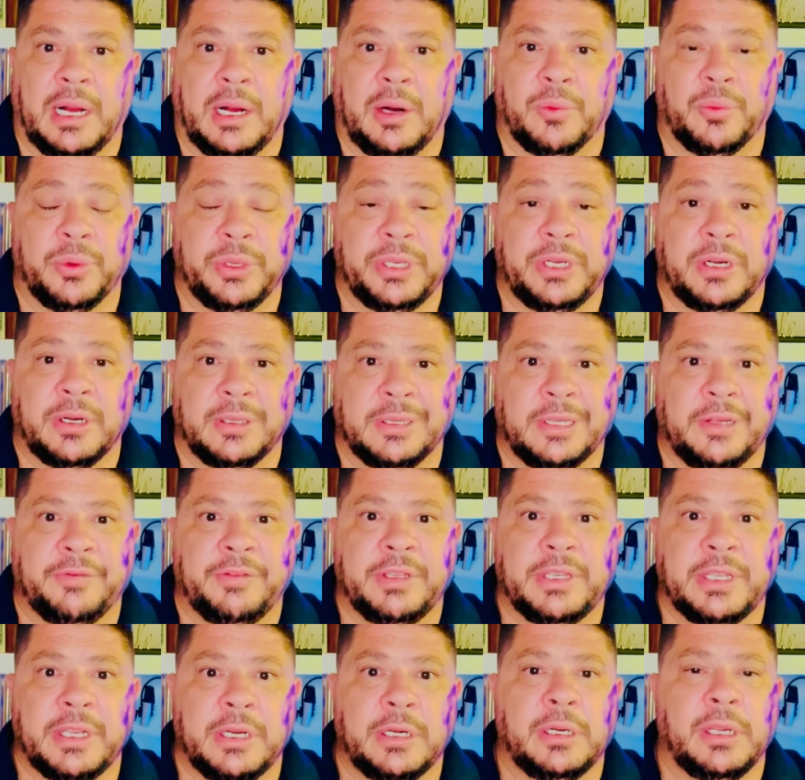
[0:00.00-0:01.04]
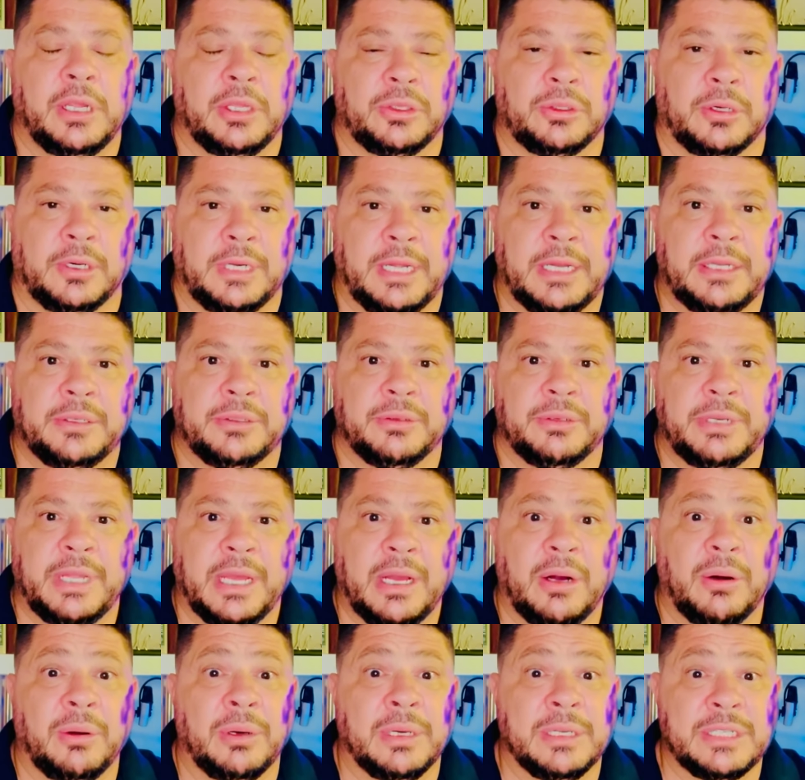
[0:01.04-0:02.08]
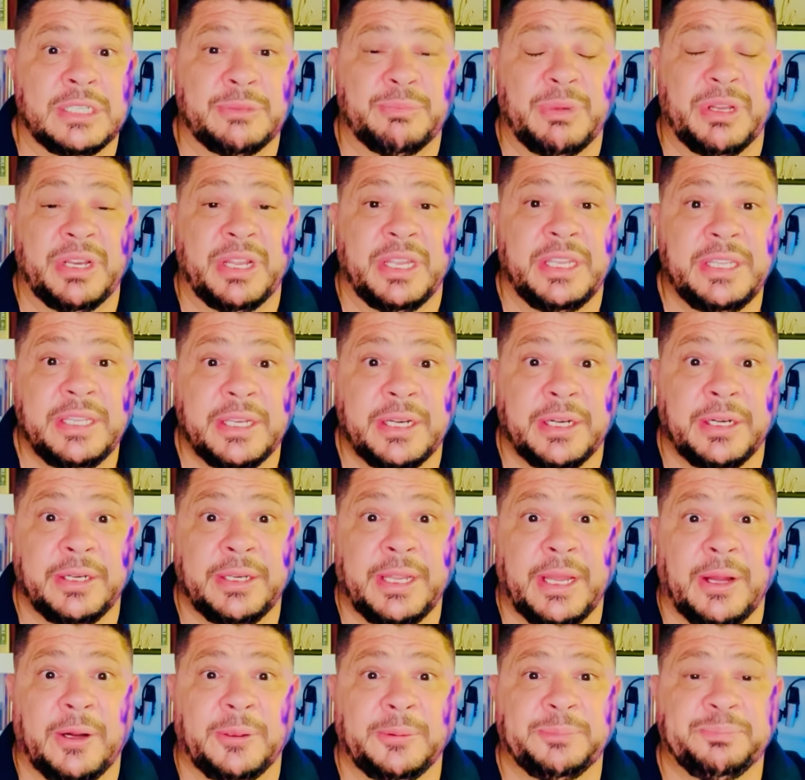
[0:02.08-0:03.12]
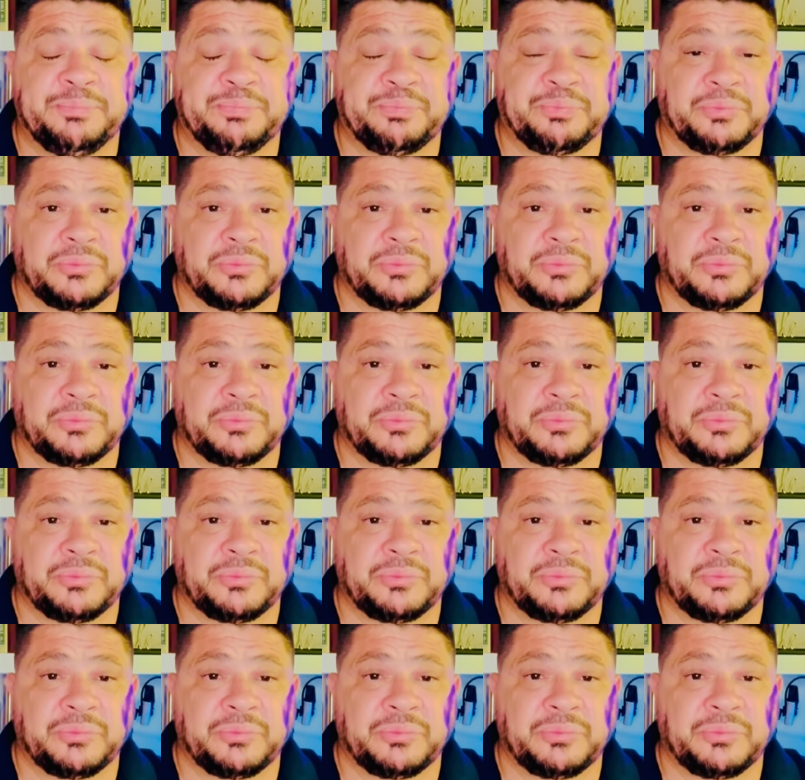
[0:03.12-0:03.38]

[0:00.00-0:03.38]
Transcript: we are living here in Orlando now. It's been a year now.